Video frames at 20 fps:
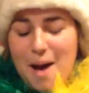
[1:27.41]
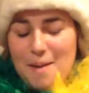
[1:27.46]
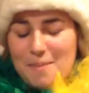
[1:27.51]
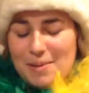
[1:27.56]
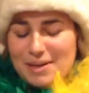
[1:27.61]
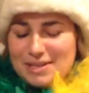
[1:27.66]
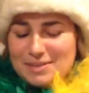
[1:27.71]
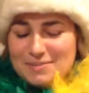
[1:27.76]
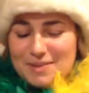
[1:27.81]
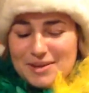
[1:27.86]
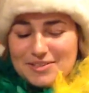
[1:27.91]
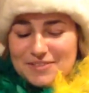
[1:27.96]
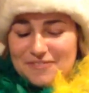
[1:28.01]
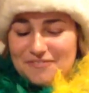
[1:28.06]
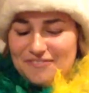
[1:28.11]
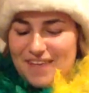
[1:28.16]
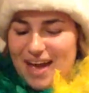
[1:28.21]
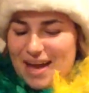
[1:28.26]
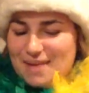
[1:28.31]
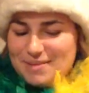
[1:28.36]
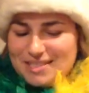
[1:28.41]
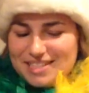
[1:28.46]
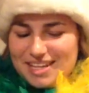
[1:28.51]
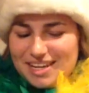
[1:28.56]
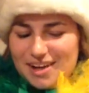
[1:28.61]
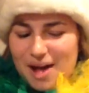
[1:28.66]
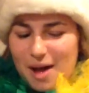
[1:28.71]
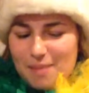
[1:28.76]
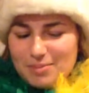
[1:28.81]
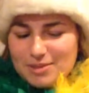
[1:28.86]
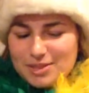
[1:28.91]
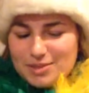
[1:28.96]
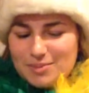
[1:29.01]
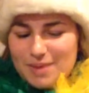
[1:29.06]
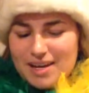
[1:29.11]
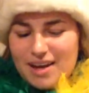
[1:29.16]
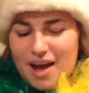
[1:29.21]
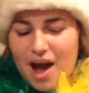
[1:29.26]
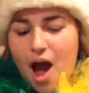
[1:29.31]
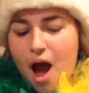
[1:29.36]
But his most famous
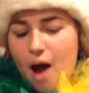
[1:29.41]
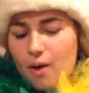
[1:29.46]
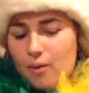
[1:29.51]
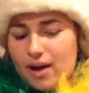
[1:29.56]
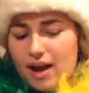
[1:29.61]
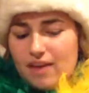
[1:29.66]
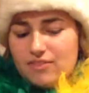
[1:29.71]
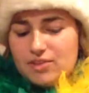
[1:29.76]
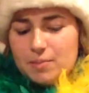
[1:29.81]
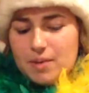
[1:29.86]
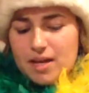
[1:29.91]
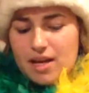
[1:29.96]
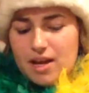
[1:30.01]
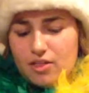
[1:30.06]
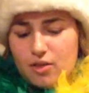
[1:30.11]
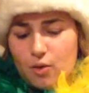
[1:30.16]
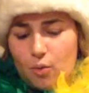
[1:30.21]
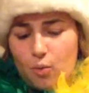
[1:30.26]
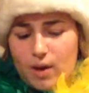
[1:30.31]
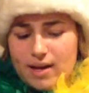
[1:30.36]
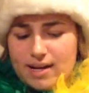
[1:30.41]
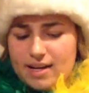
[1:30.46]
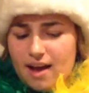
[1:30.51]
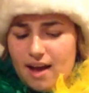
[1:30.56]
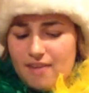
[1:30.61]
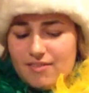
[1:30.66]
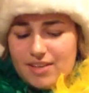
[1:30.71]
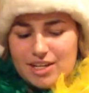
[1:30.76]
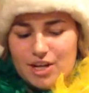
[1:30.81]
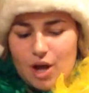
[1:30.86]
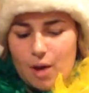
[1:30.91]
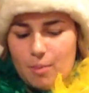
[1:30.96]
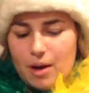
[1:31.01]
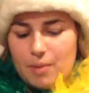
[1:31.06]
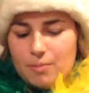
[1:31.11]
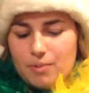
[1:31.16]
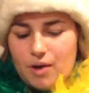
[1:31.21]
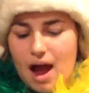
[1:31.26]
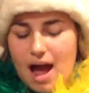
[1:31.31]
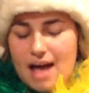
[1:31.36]
accomplishment would have to be the winning of the
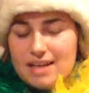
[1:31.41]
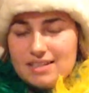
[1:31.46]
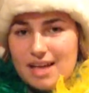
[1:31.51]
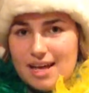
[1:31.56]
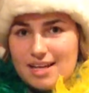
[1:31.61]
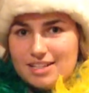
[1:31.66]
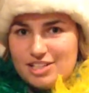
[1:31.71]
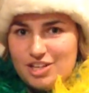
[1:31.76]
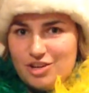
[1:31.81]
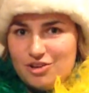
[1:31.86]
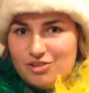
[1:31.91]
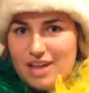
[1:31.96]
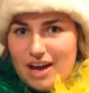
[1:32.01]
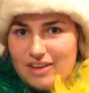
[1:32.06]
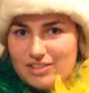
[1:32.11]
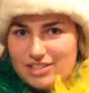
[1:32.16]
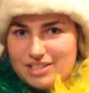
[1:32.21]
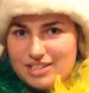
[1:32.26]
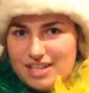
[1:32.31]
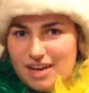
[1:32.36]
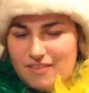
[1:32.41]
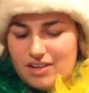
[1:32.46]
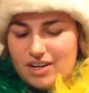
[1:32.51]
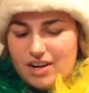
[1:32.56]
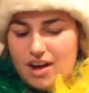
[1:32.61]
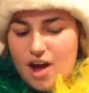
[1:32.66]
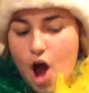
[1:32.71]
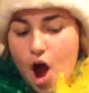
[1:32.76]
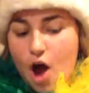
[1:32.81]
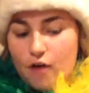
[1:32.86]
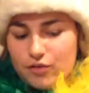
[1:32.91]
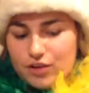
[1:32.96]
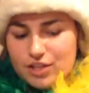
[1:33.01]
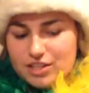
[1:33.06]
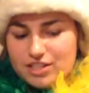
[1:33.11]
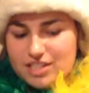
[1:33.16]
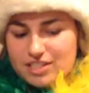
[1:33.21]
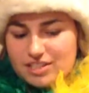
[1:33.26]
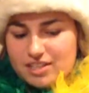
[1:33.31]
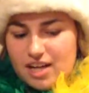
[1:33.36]
Nobel Prize in 2007 for
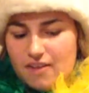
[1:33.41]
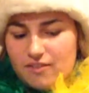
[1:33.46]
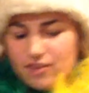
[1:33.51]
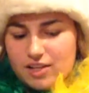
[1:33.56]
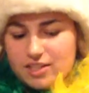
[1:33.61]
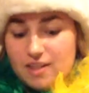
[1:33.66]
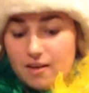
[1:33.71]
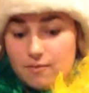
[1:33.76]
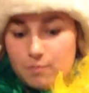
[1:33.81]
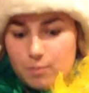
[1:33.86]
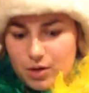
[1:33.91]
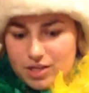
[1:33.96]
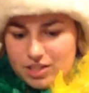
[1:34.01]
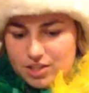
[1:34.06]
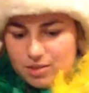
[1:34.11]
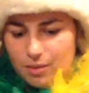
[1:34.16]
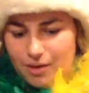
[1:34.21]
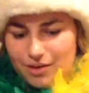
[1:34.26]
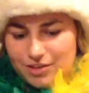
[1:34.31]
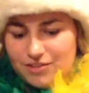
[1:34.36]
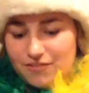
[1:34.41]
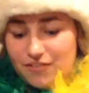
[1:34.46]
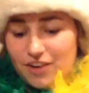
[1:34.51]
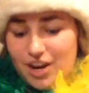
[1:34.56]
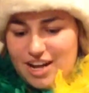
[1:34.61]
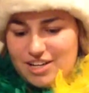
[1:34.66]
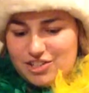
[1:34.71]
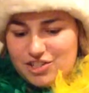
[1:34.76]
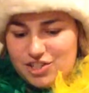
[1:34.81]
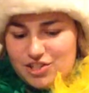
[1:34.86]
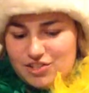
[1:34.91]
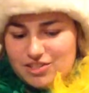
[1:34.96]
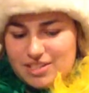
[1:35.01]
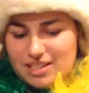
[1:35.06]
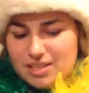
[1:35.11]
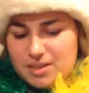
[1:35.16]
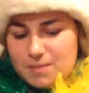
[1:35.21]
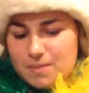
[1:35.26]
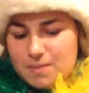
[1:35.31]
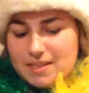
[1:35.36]
his discoveries of principles for
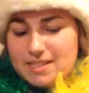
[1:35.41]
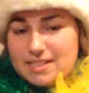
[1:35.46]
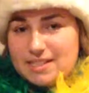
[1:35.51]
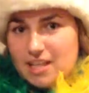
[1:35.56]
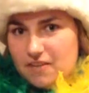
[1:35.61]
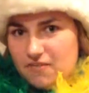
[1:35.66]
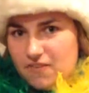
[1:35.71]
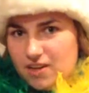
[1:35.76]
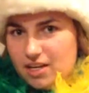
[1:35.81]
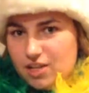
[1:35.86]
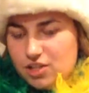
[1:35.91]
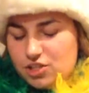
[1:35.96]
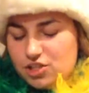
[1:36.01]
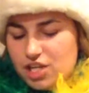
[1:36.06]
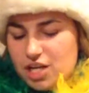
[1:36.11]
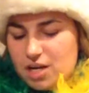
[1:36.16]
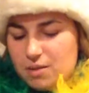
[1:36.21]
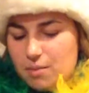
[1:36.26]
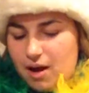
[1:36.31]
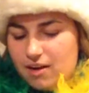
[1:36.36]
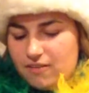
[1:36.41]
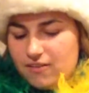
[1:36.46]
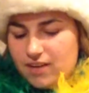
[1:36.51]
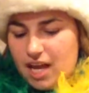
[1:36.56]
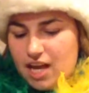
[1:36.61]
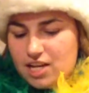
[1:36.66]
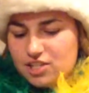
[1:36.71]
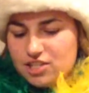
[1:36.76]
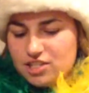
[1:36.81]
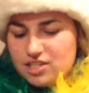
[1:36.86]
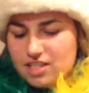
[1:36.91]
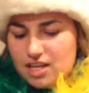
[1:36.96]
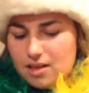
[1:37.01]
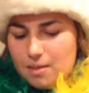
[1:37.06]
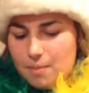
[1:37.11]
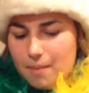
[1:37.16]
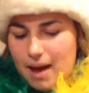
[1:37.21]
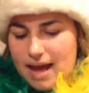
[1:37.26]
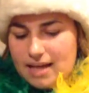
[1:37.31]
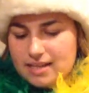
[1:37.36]
introducing specific gene modifications in
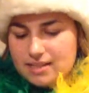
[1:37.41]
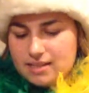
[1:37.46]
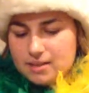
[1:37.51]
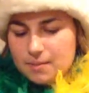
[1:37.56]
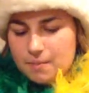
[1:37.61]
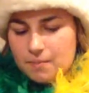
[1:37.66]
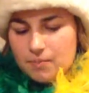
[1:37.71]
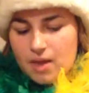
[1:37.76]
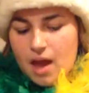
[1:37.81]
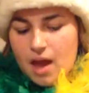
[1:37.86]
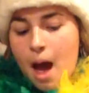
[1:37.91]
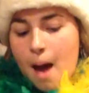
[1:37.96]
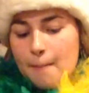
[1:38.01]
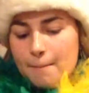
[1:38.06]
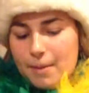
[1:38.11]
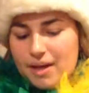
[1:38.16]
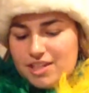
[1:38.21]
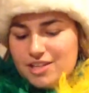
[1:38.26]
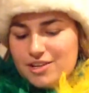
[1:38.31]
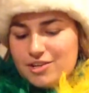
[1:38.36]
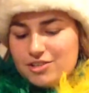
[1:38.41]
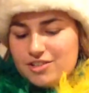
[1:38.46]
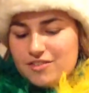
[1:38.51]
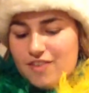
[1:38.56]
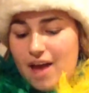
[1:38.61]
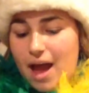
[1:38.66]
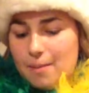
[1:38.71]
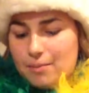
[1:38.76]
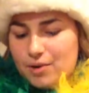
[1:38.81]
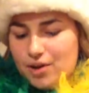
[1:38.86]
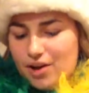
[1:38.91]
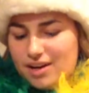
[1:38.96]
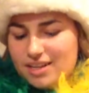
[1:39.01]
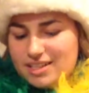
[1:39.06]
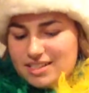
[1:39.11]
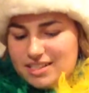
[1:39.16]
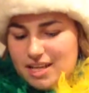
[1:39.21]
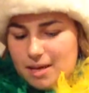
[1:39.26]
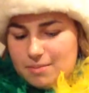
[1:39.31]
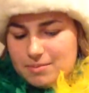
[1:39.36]
the mice by the use of
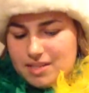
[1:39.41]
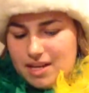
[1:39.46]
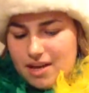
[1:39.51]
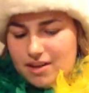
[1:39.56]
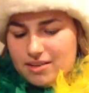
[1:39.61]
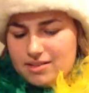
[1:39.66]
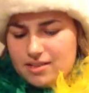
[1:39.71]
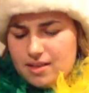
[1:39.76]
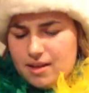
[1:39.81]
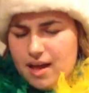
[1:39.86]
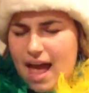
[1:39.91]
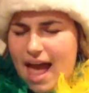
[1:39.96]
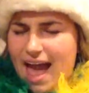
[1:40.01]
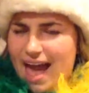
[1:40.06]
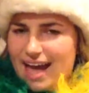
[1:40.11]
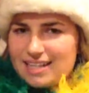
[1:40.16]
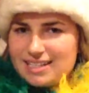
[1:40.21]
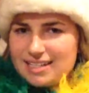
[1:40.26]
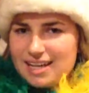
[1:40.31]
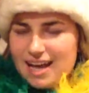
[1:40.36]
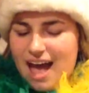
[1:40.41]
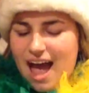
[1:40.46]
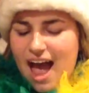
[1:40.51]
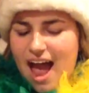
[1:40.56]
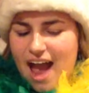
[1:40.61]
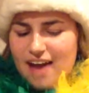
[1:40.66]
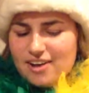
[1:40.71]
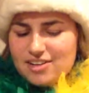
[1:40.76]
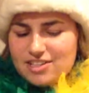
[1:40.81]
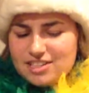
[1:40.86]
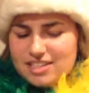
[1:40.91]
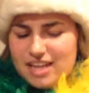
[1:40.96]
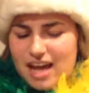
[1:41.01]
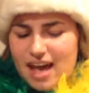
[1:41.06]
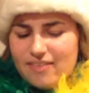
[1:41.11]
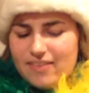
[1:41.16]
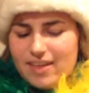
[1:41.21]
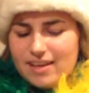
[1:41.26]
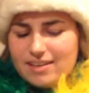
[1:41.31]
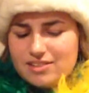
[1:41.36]
embryonic stem cells. And I
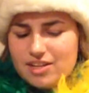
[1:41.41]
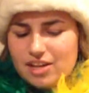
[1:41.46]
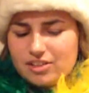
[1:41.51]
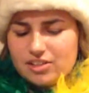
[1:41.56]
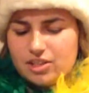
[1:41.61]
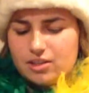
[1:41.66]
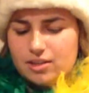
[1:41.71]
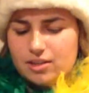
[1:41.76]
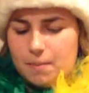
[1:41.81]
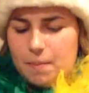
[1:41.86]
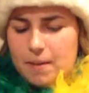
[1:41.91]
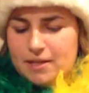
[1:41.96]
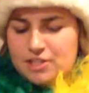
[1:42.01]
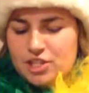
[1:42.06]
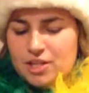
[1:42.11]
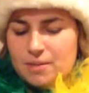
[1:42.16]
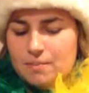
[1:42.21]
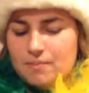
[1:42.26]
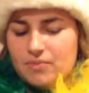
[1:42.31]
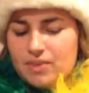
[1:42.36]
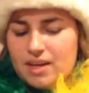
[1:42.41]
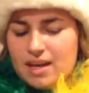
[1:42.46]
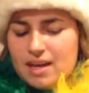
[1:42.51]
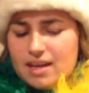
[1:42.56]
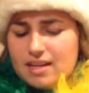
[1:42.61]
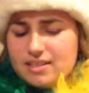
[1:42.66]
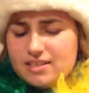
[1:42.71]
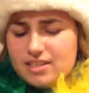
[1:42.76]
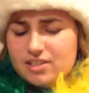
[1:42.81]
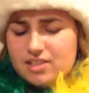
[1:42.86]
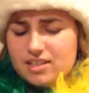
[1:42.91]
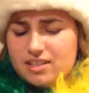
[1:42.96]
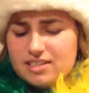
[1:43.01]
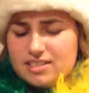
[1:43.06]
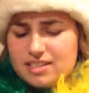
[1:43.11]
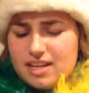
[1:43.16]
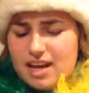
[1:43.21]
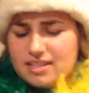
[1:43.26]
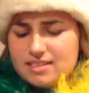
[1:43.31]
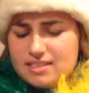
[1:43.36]
understand that Dr. Capecchi is here to
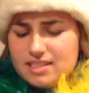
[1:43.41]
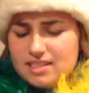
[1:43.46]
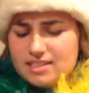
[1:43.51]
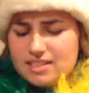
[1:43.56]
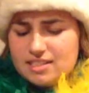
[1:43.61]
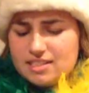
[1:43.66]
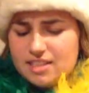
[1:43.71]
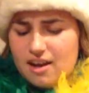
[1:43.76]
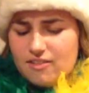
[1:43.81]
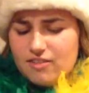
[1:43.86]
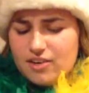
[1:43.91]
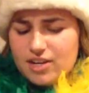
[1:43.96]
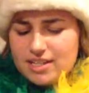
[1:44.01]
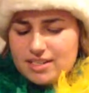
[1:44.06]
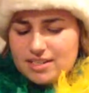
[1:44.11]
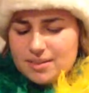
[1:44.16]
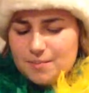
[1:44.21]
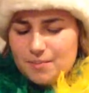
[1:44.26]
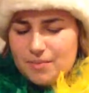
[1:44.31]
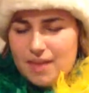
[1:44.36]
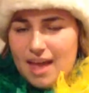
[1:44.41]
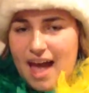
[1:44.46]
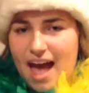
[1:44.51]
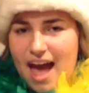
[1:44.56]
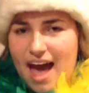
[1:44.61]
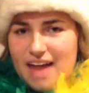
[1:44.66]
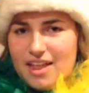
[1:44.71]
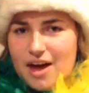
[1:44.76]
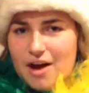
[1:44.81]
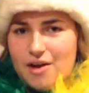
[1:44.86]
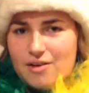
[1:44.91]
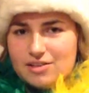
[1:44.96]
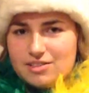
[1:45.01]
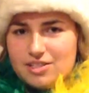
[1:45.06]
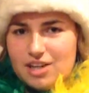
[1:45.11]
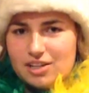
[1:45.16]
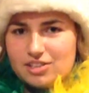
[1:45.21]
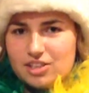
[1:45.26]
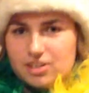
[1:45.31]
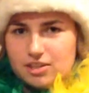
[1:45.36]
discuss these discoveries. Hello,
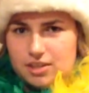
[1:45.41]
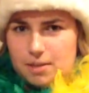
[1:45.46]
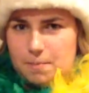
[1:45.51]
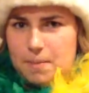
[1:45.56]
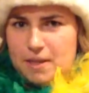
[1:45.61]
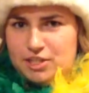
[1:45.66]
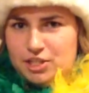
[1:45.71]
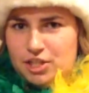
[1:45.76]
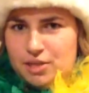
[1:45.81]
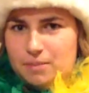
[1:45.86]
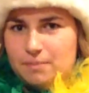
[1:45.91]
Dr. Capecchi.